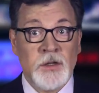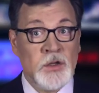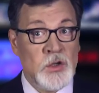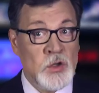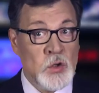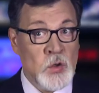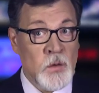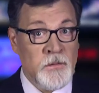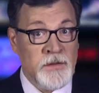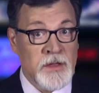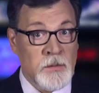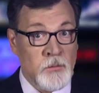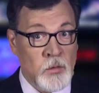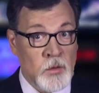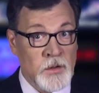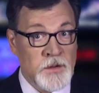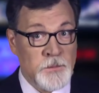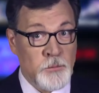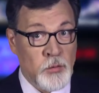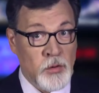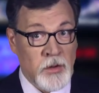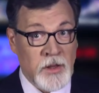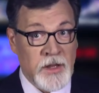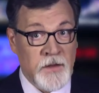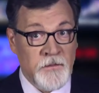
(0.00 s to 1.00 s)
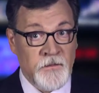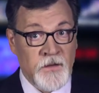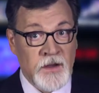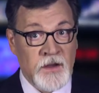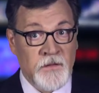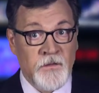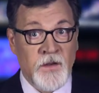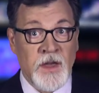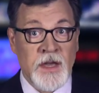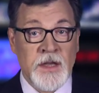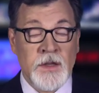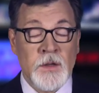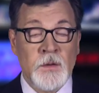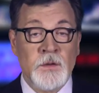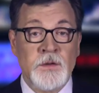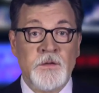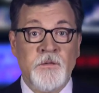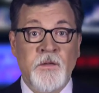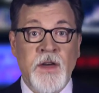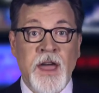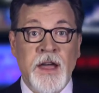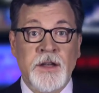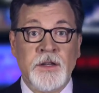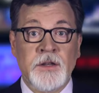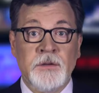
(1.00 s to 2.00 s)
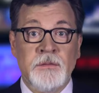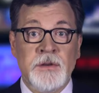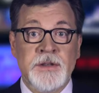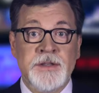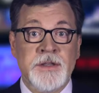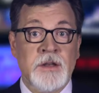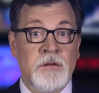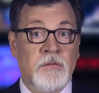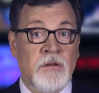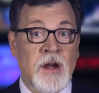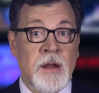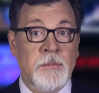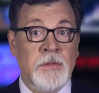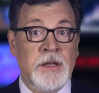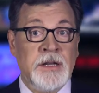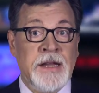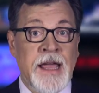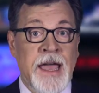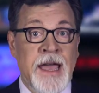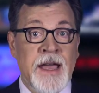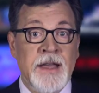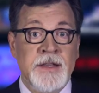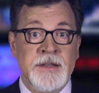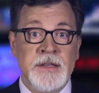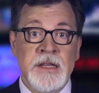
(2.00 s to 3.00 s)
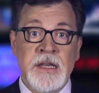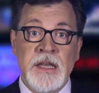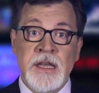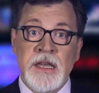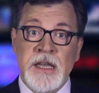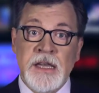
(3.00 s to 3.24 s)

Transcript: two of the most prolific fake news factories the Kremlin has